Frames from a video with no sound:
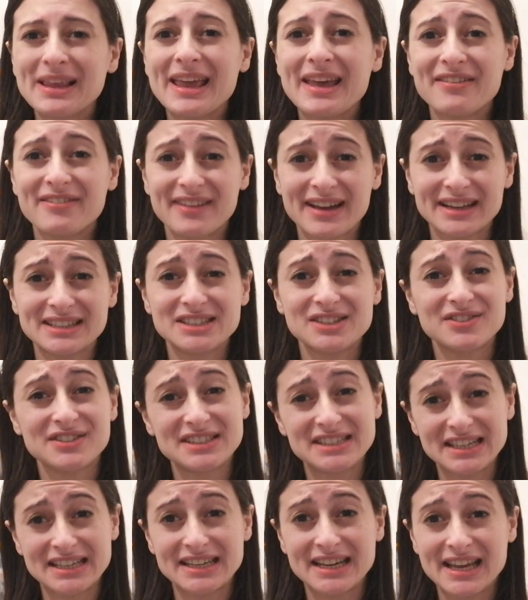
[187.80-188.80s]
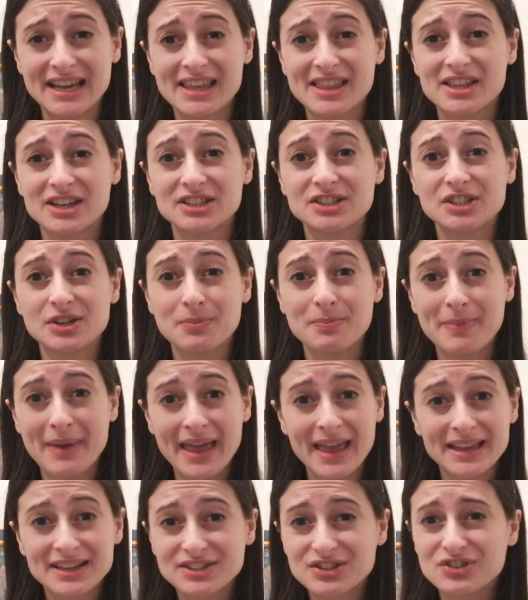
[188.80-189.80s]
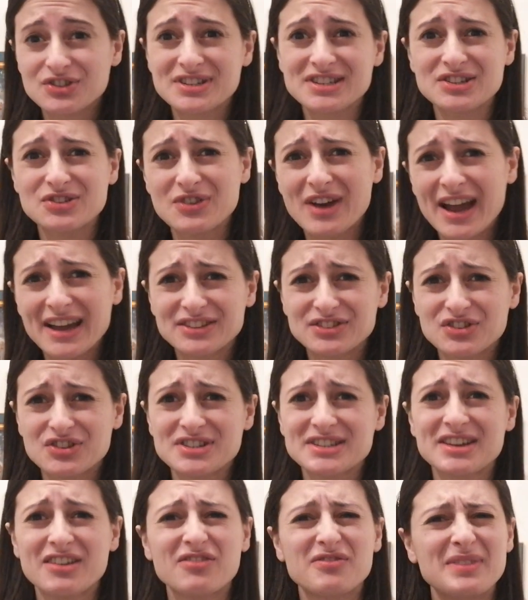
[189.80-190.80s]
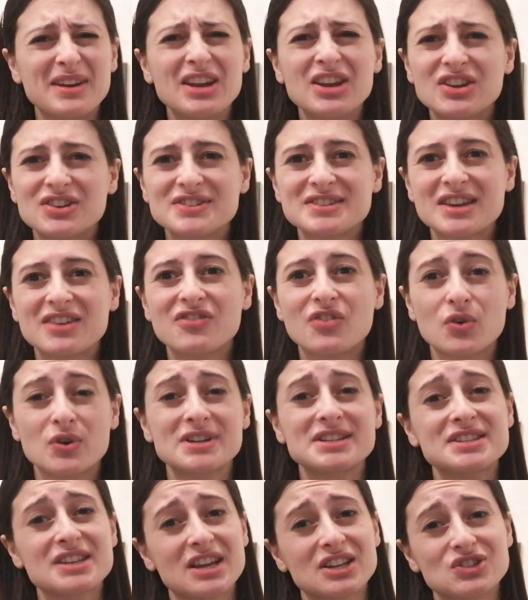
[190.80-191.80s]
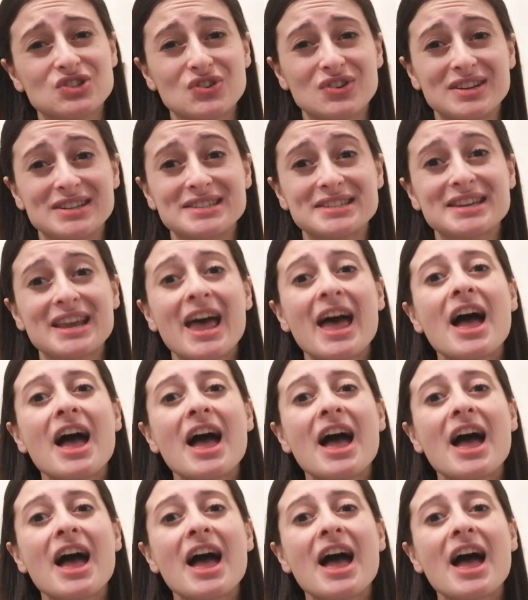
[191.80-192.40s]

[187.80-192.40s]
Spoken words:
effective technique that painters, writers have been using for centuries.